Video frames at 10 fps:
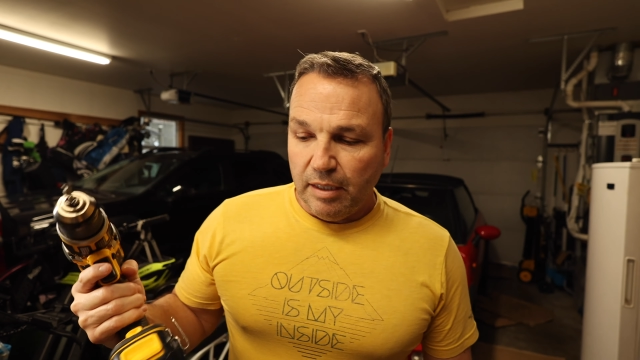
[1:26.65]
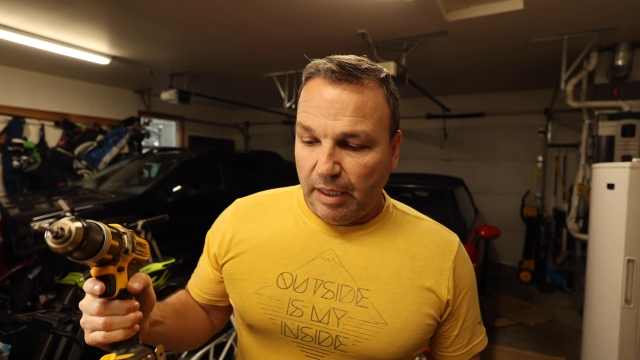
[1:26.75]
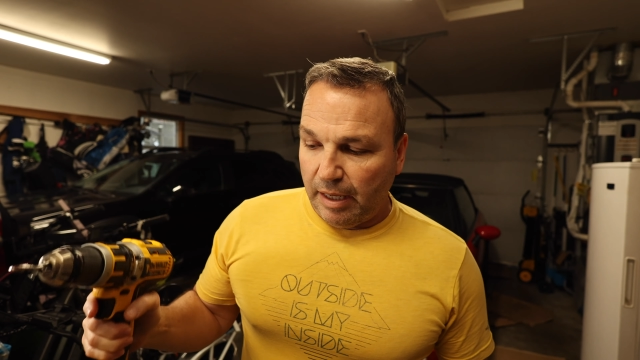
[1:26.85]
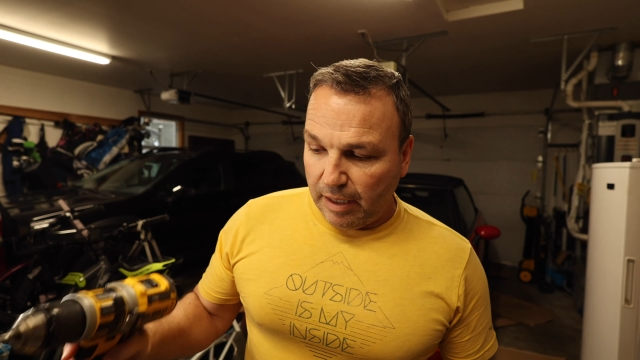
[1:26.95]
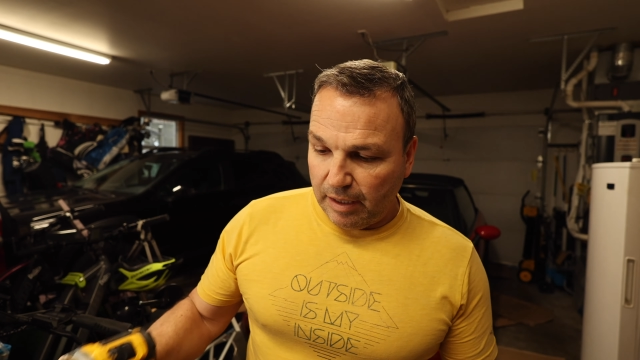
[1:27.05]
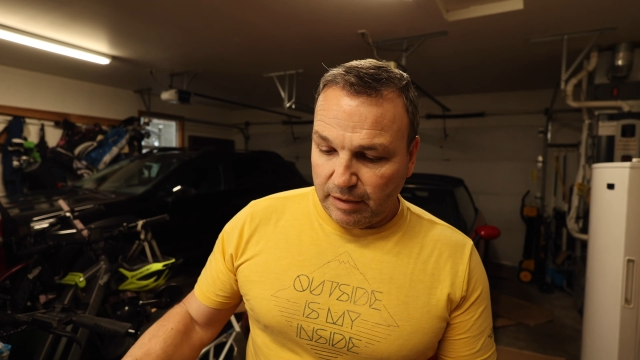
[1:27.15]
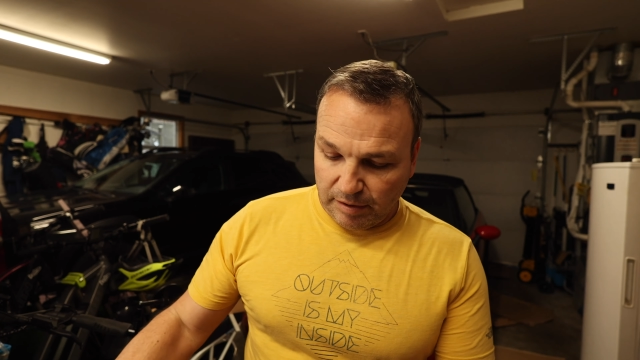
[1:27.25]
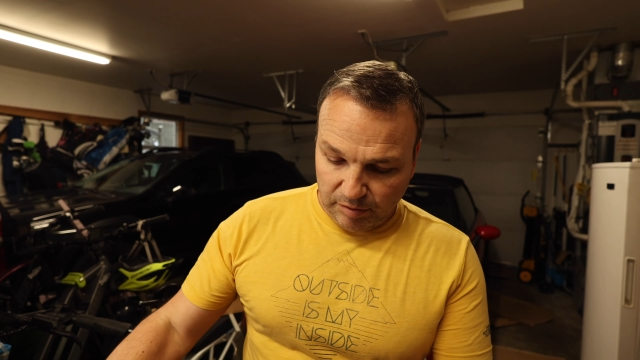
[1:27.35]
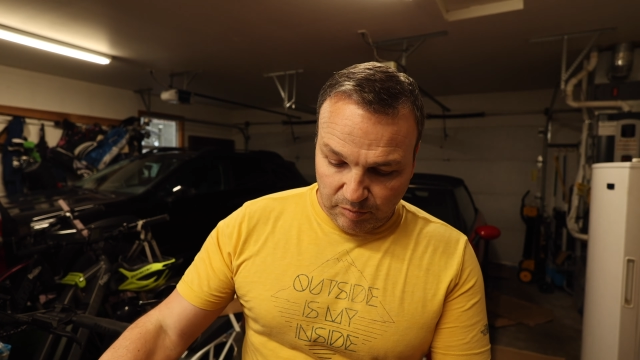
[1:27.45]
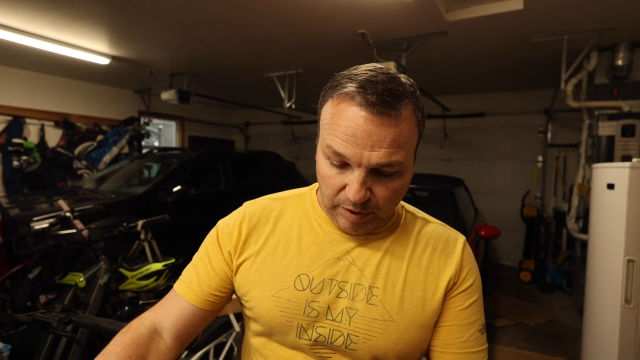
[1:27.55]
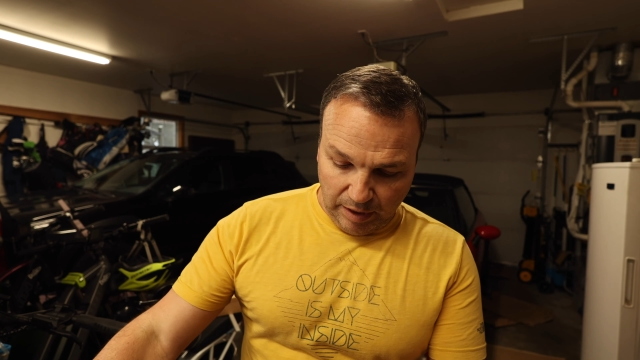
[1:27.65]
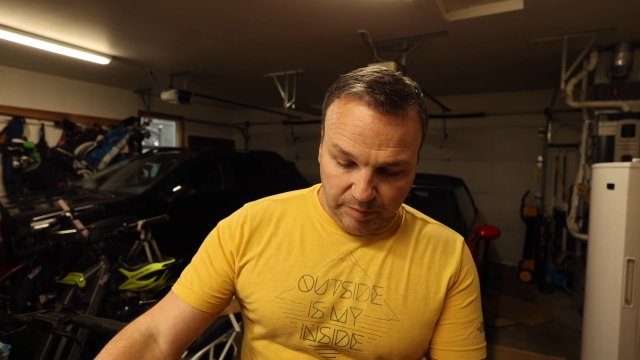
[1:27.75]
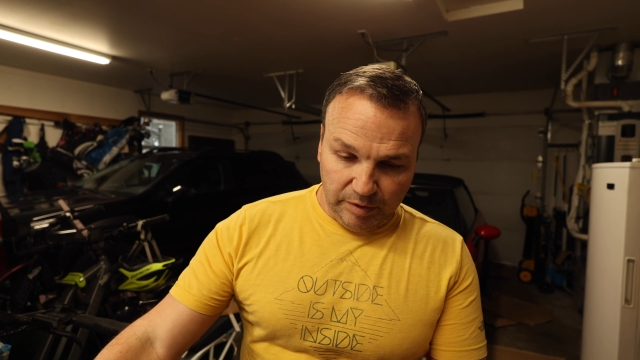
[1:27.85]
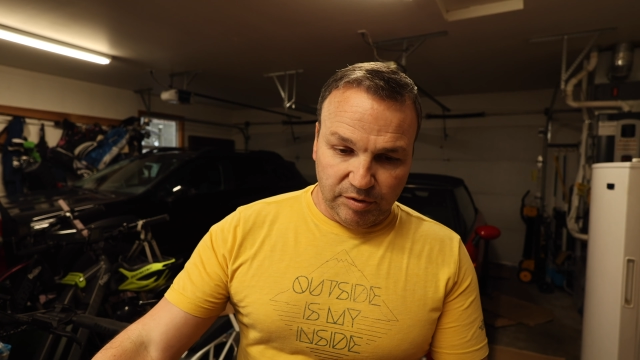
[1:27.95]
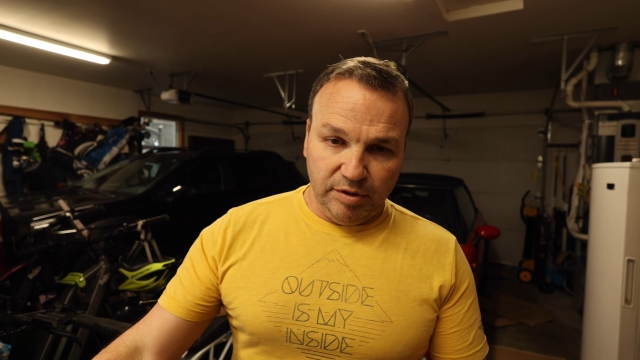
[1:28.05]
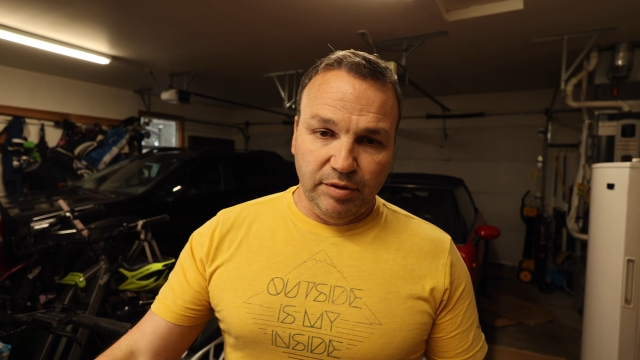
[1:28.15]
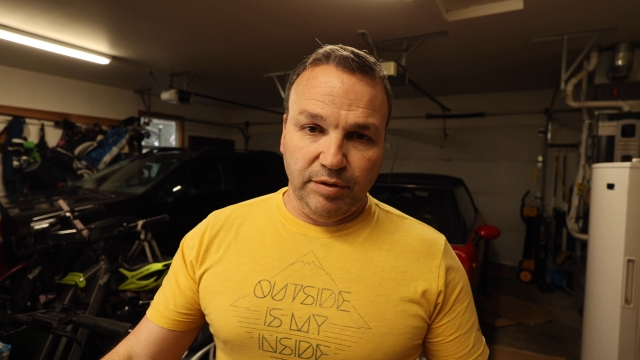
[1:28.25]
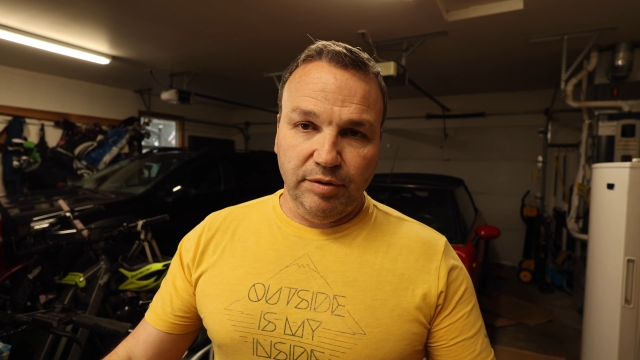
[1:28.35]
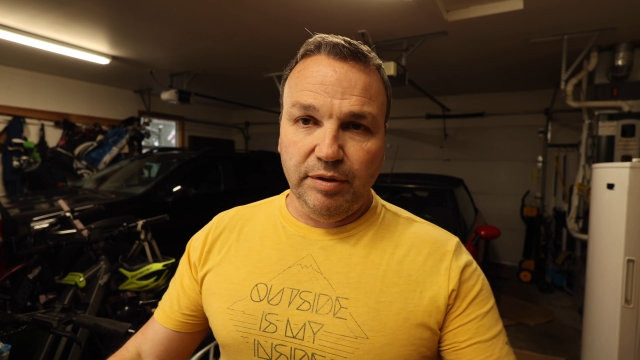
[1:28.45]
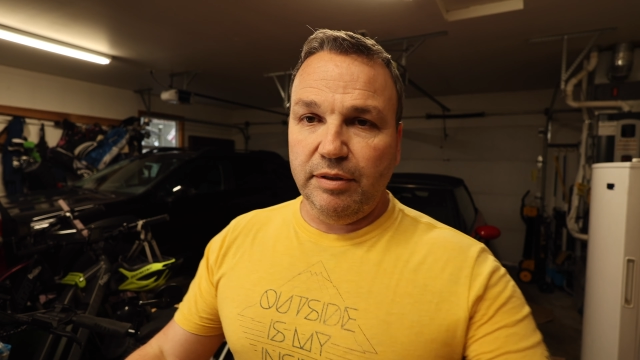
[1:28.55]
And what I will
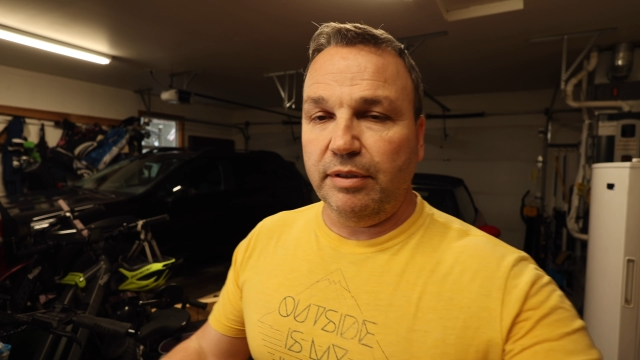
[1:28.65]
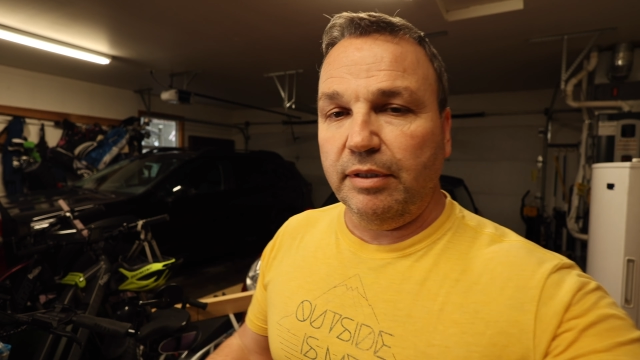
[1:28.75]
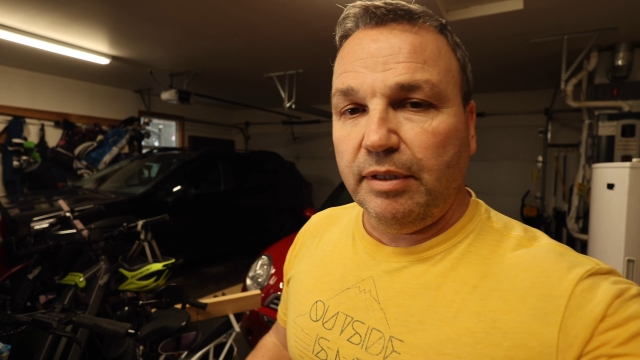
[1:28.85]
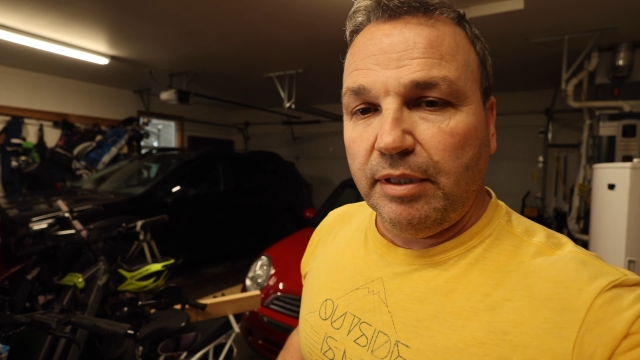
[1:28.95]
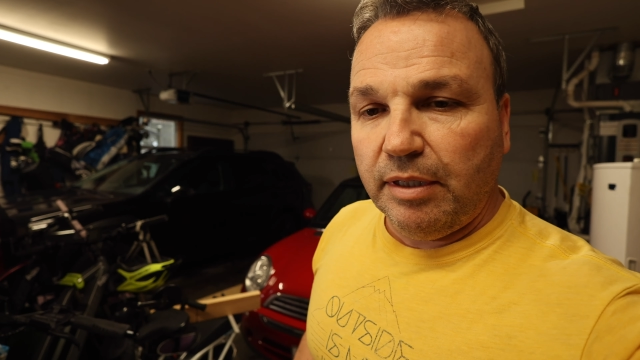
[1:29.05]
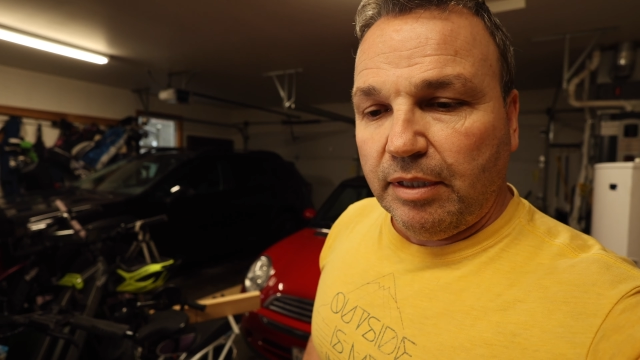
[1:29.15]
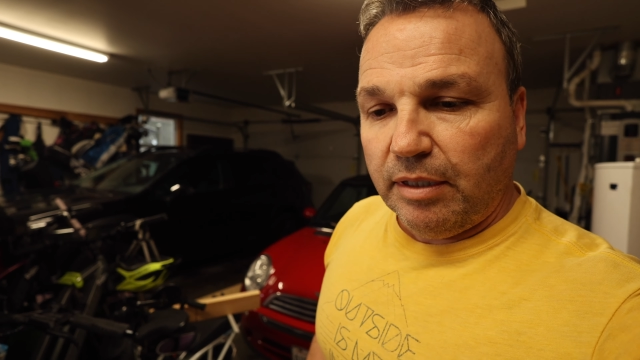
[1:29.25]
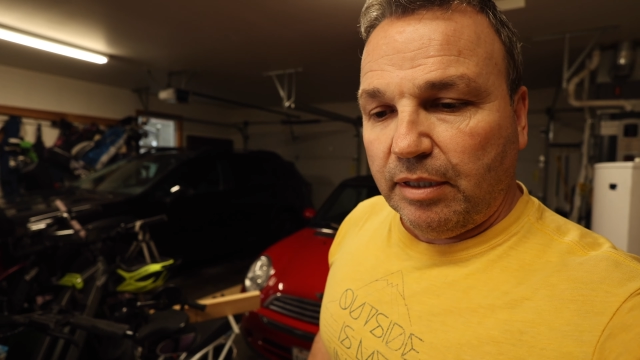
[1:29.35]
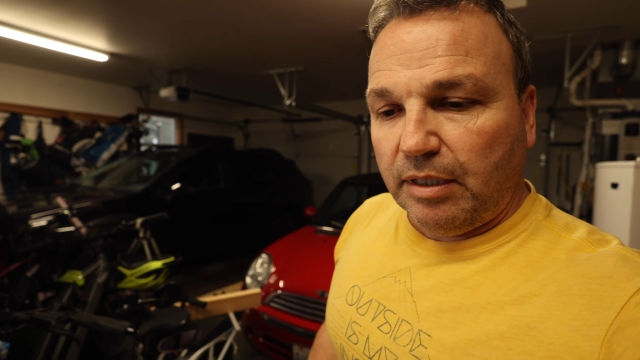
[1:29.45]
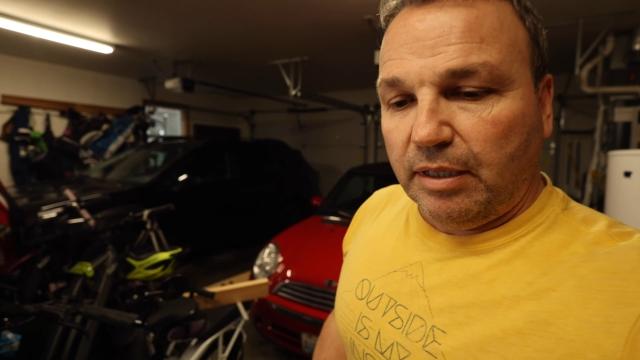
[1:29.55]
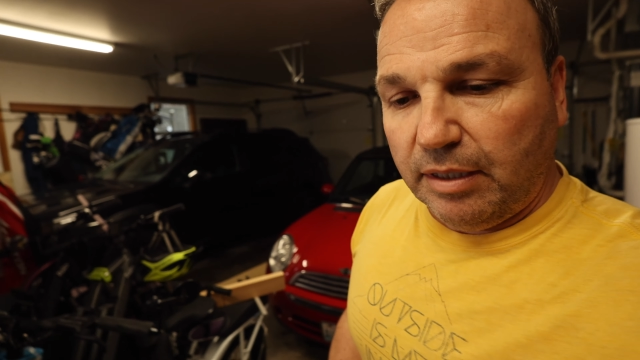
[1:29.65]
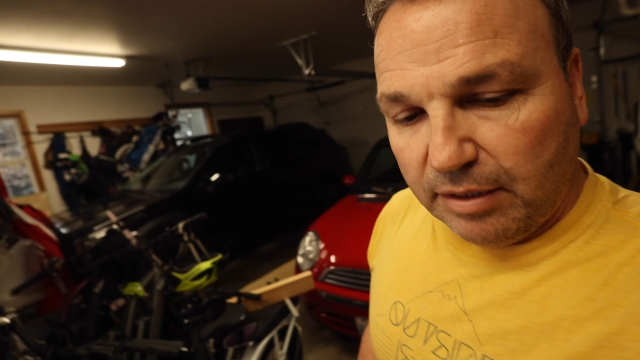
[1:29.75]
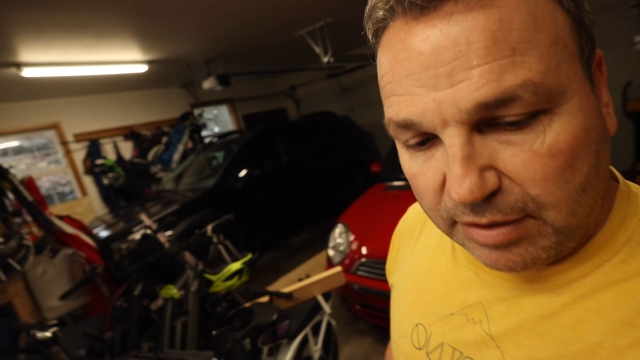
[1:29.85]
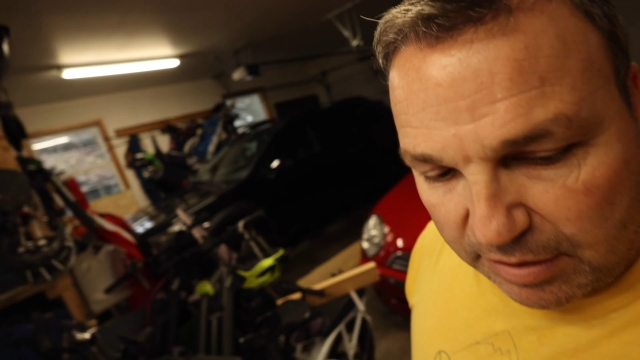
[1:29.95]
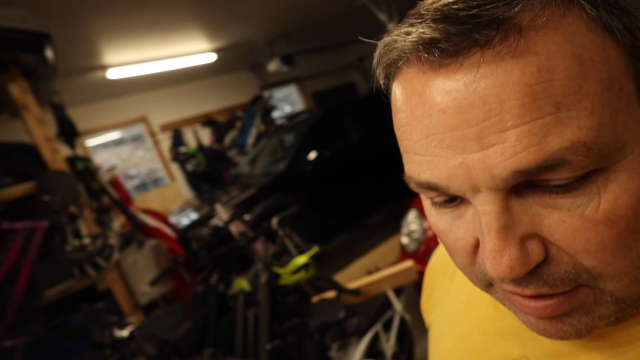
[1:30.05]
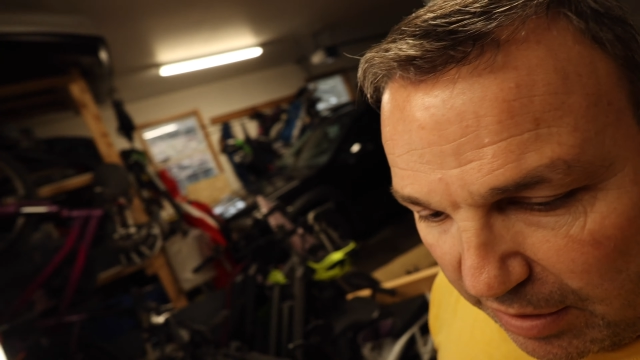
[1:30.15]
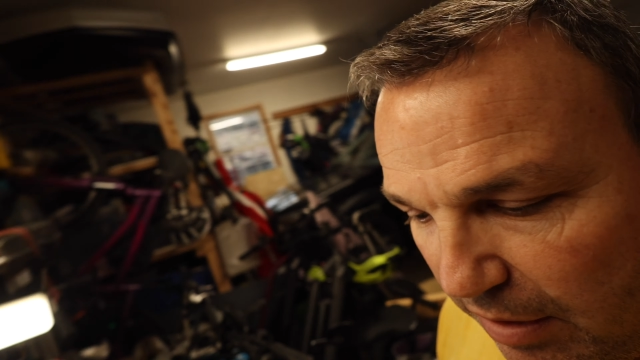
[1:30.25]
do is